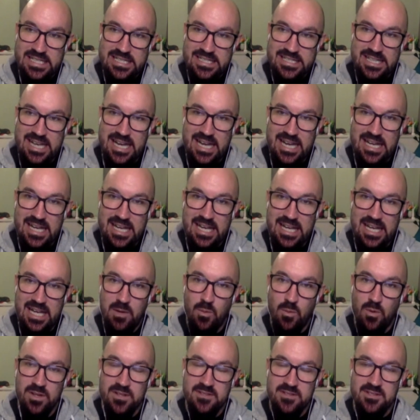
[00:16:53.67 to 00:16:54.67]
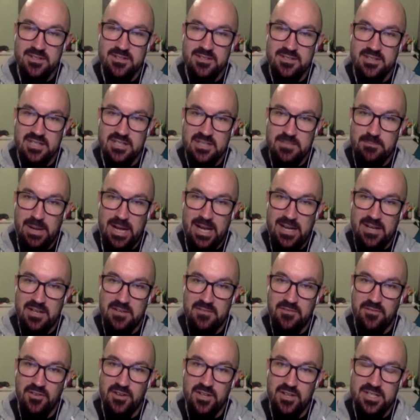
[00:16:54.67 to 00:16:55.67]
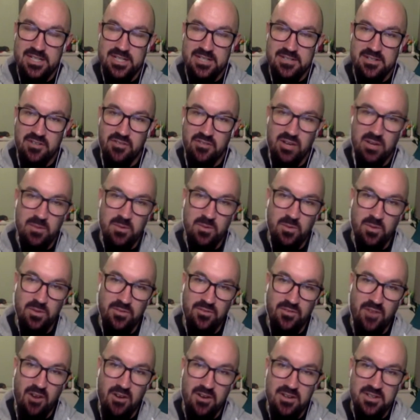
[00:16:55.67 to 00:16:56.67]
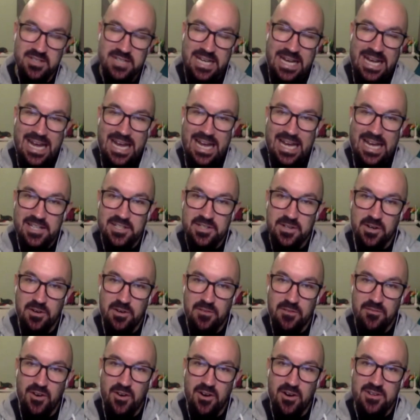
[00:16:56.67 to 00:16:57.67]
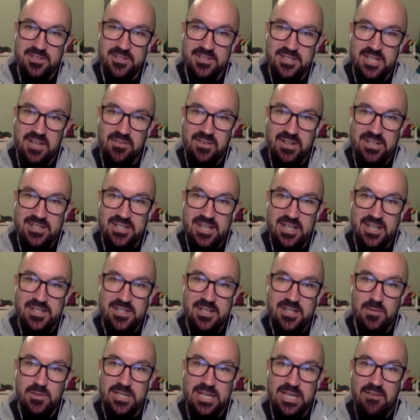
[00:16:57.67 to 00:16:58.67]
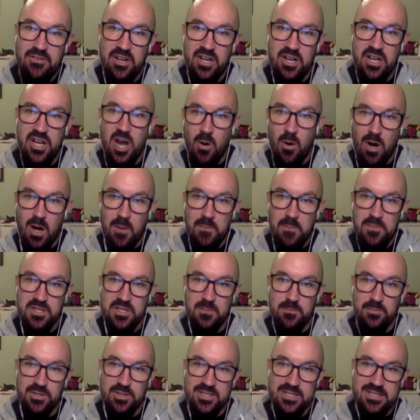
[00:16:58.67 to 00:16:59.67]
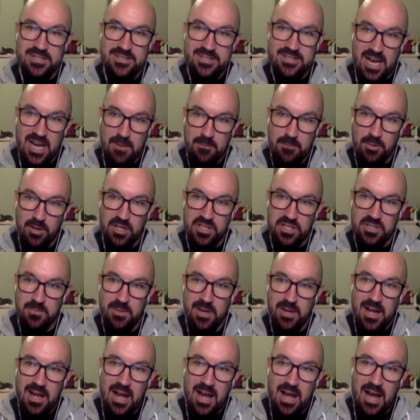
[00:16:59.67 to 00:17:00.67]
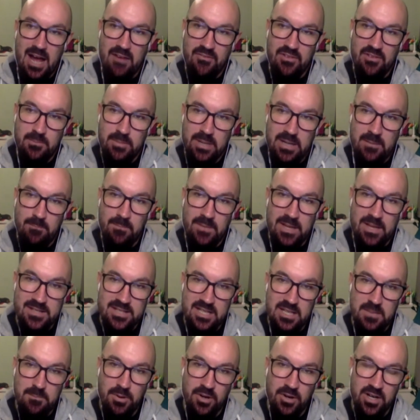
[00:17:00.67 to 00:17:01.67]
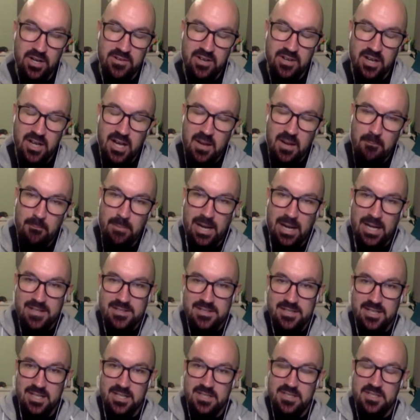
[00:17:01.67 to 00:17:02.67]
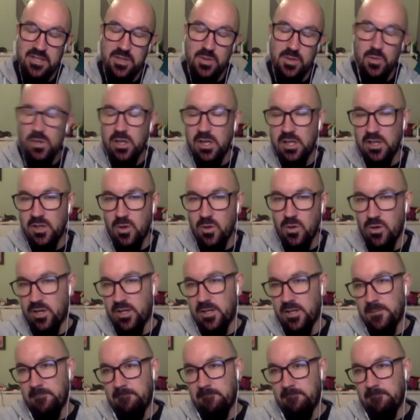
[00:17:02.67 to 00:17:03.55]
to say he was suspended for a disagreement with Forrest. In turn, Forrest this evening says he was given no option but to sack Bircham, having been, as he put it, backed into a corner